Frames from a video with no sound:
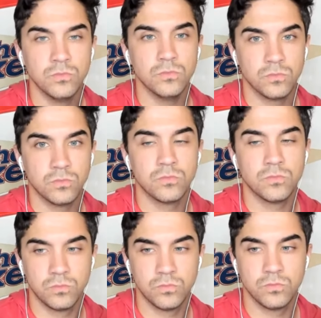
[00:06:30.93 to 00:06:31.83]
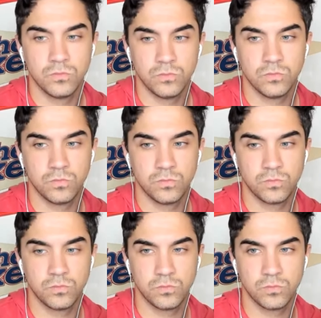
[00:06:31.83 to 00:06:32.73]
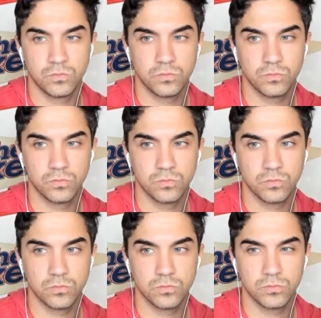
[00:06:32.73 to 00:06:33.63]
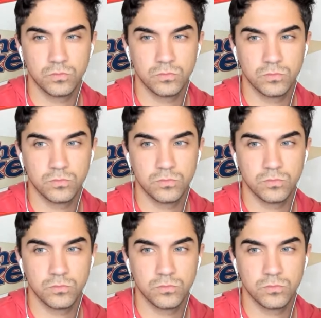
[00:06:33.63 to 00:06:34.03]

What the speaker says: (silent)